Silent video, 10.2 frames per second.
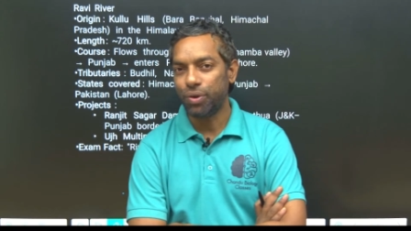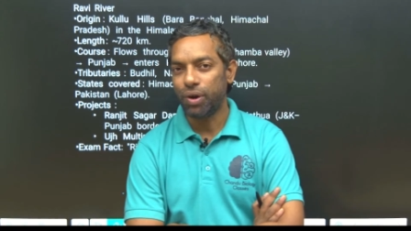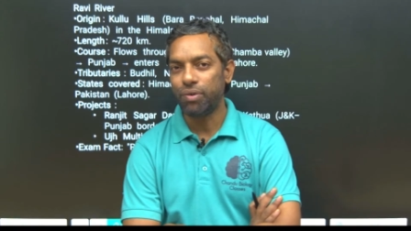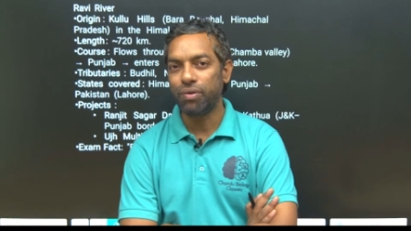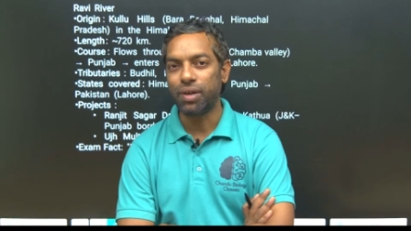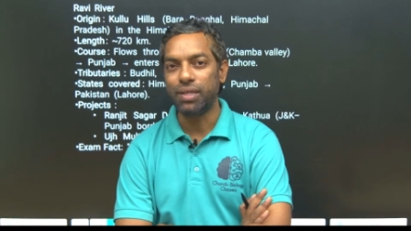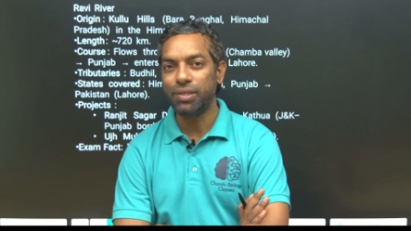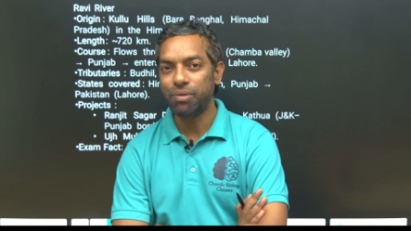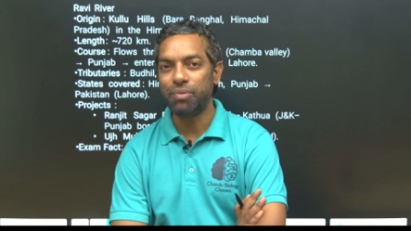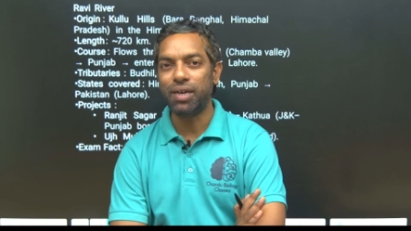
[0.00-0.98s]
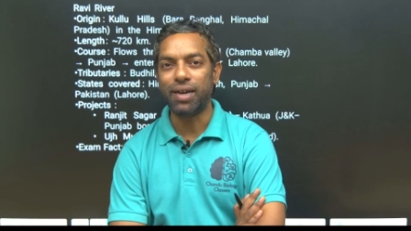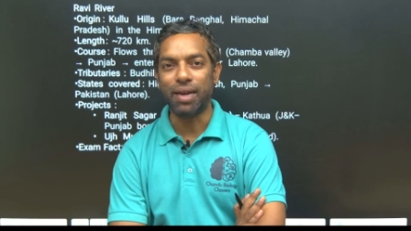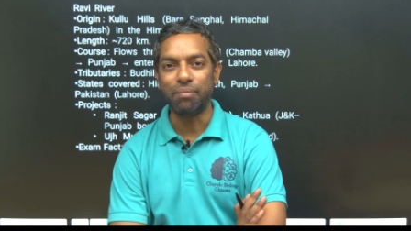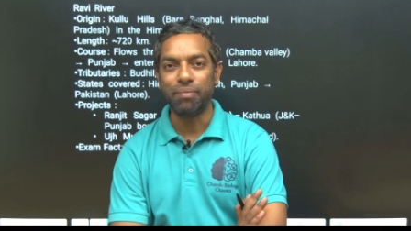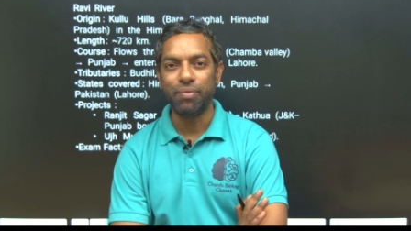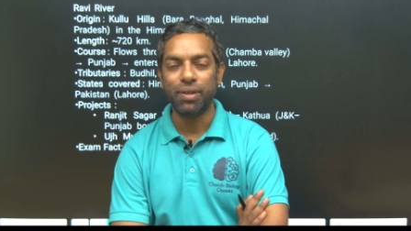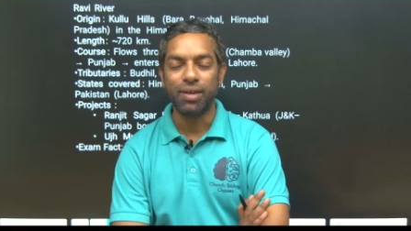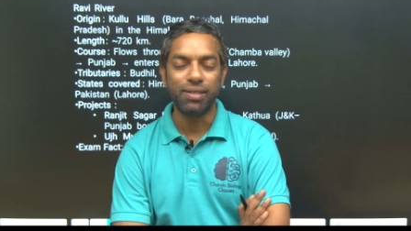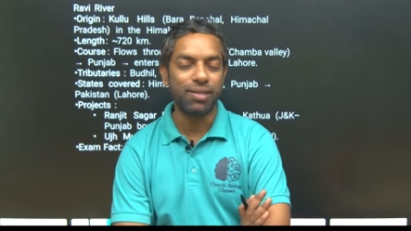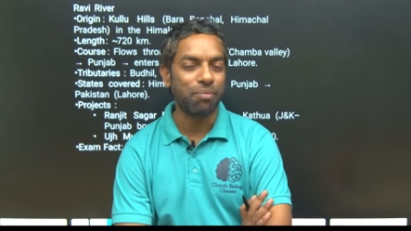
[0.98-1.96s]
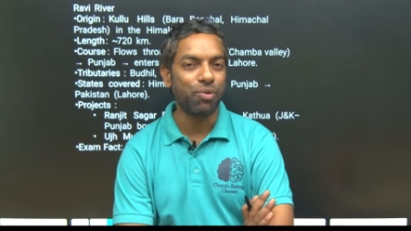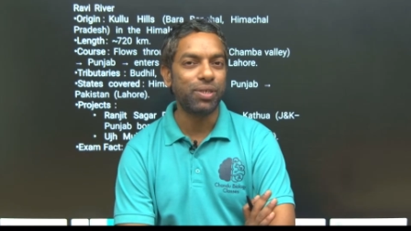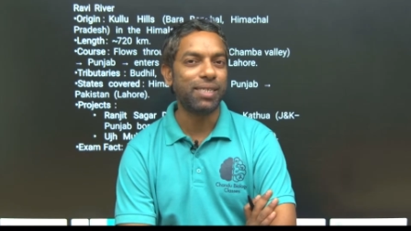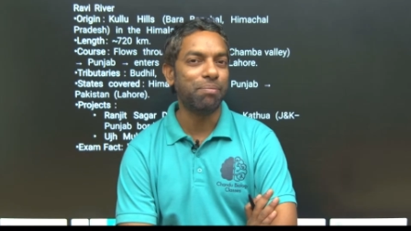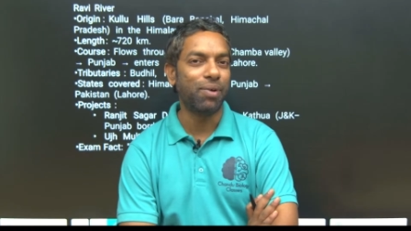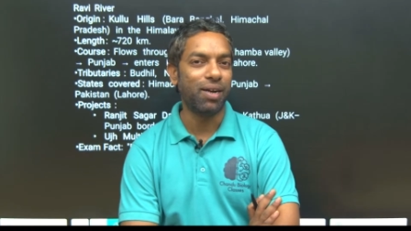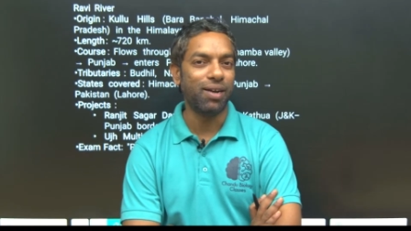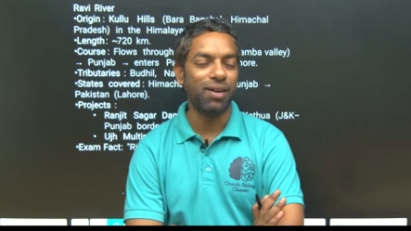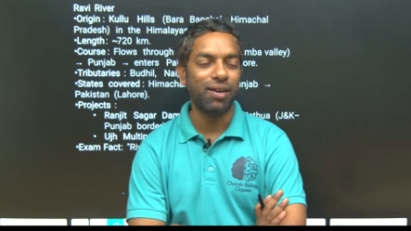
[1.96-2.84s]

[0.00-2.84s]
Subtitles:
have to consume the time is the most important.